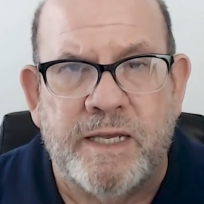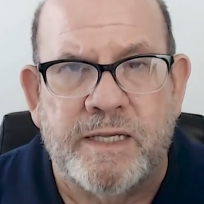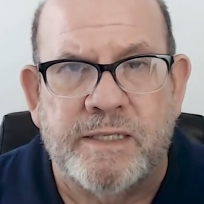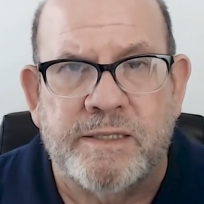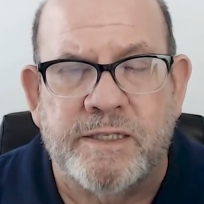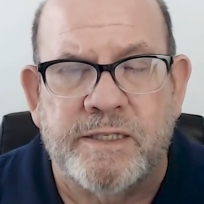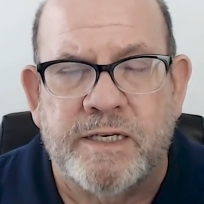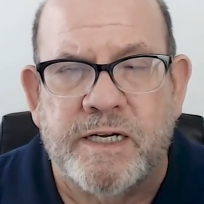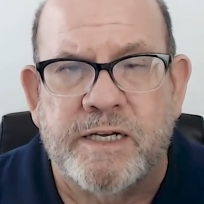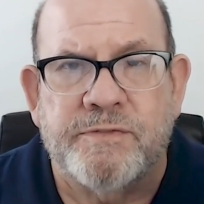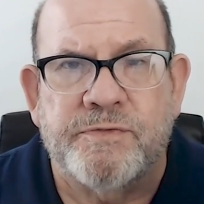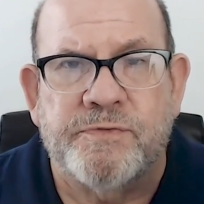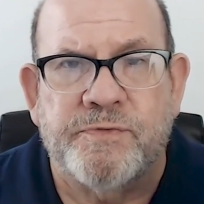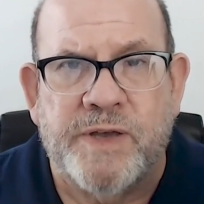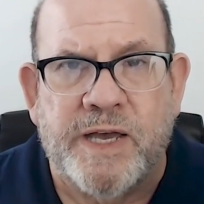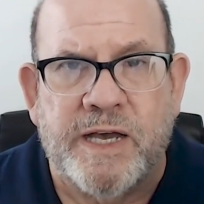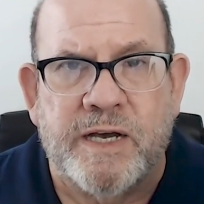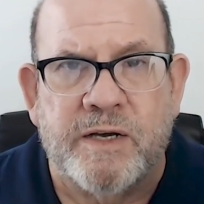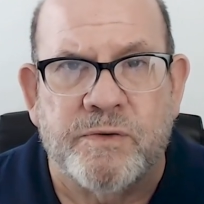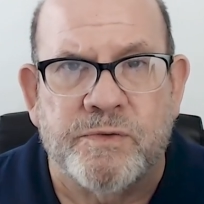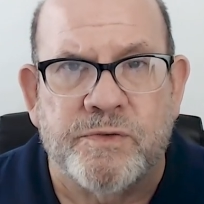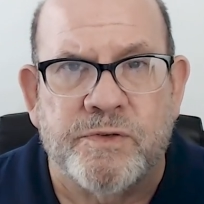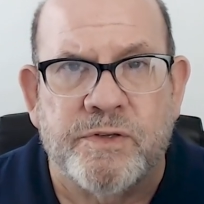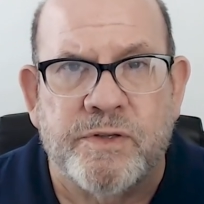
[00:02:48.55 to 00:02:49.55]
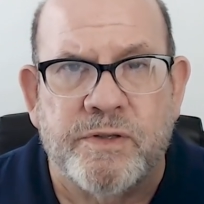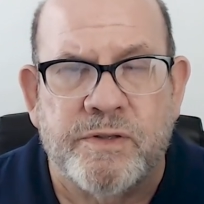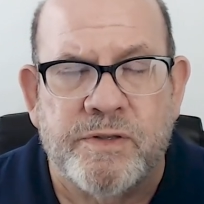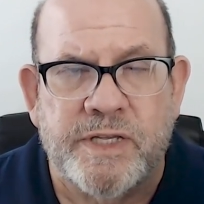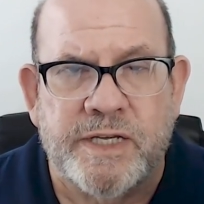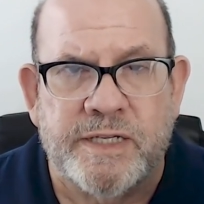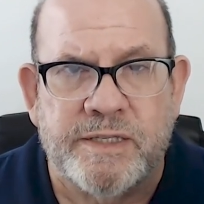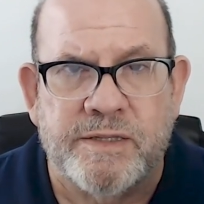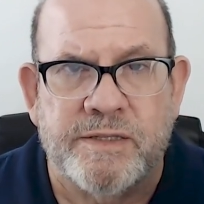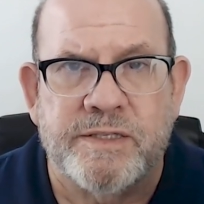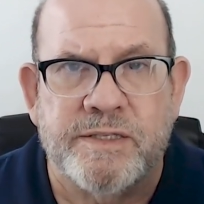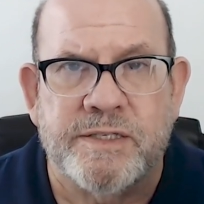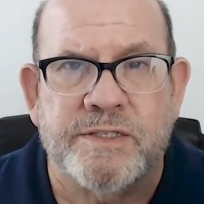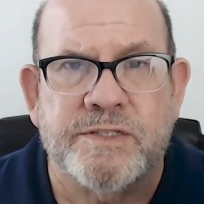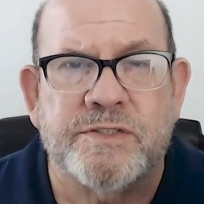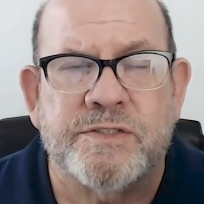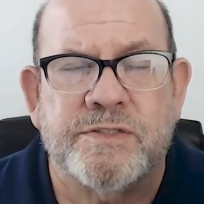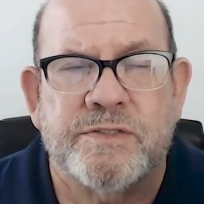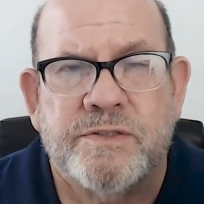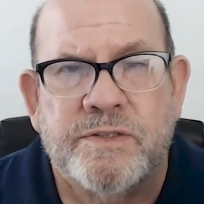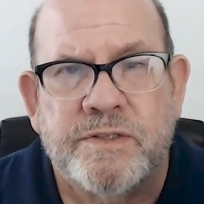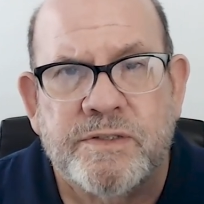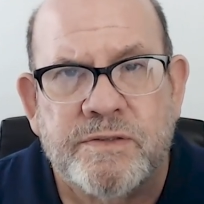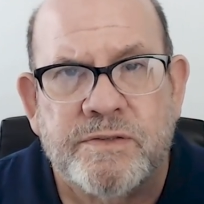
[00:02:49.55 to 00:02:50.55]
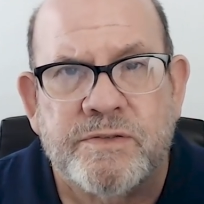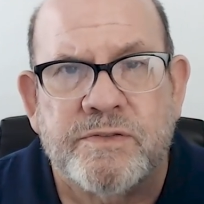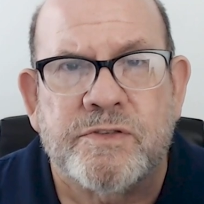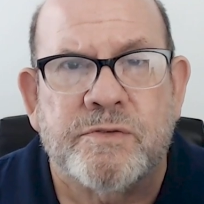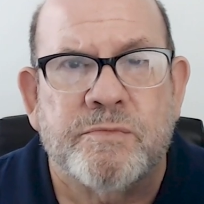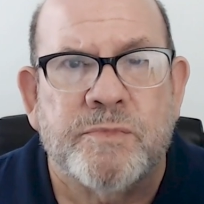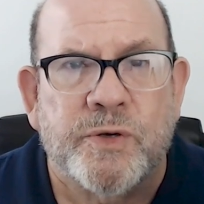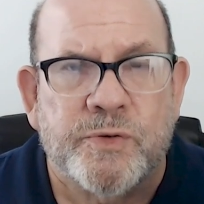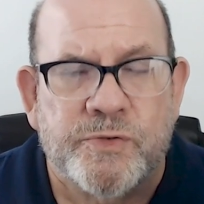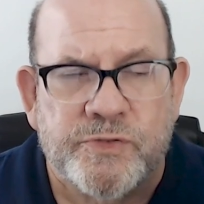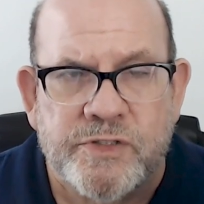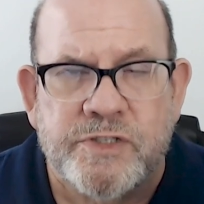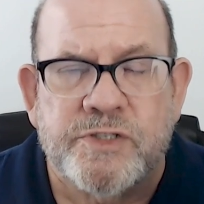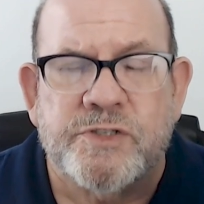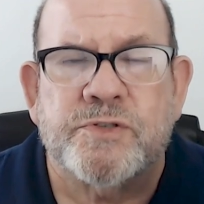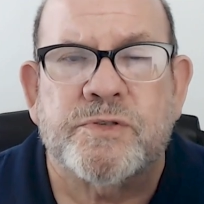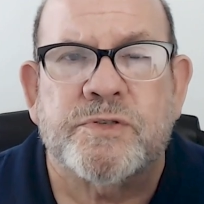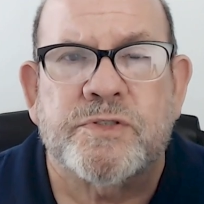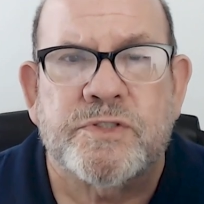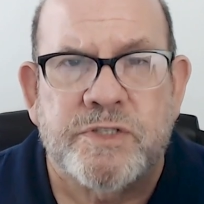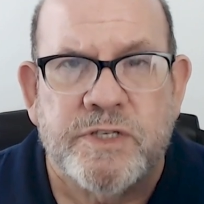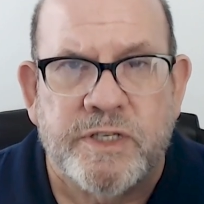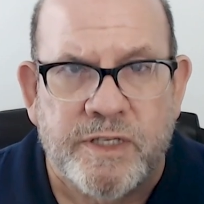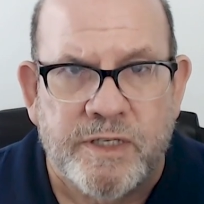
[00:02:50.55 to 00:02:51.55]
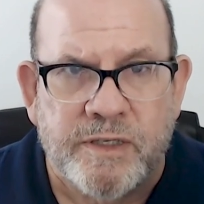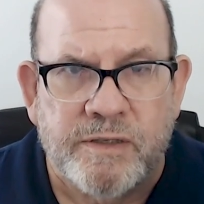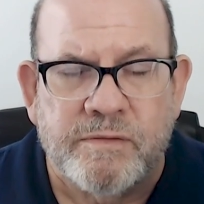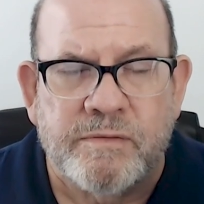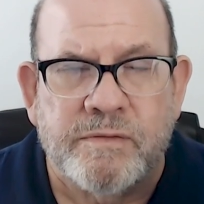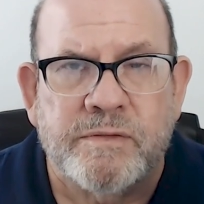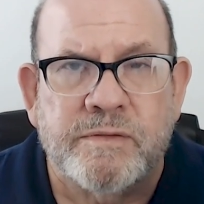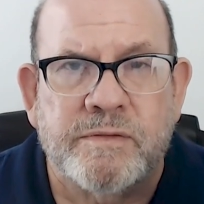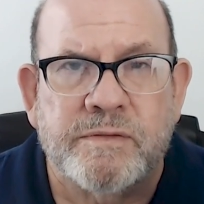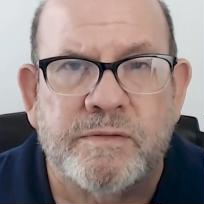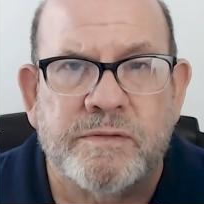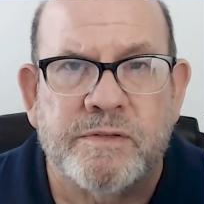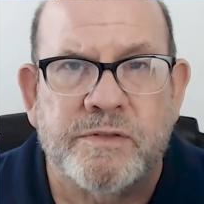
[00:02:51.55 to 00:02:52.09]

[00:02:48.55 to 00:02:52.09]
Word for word: And then I found that this is the most interesting